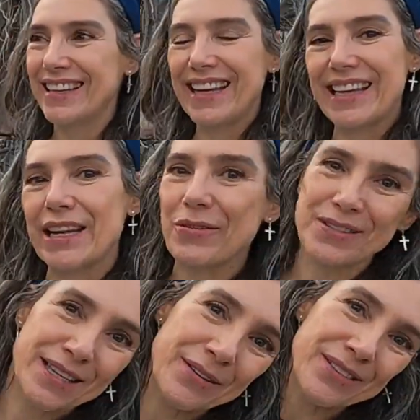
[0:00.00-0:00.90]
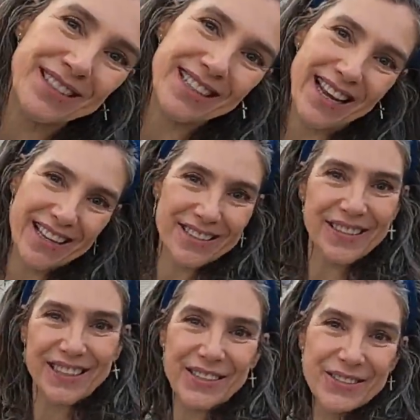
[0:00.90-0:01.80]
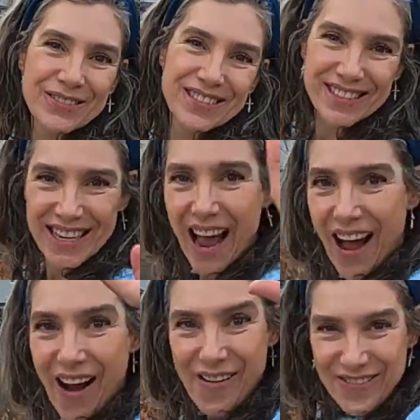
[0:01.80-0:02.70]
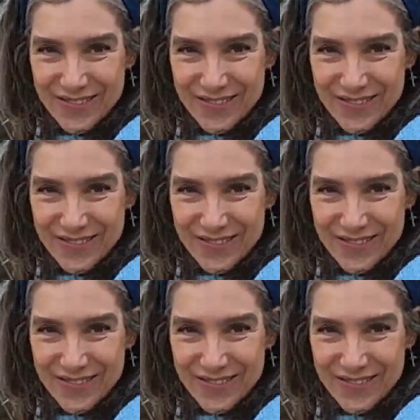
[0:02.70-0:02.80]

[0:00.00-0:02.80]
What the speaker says: and I'll see you in the next video. Ciao.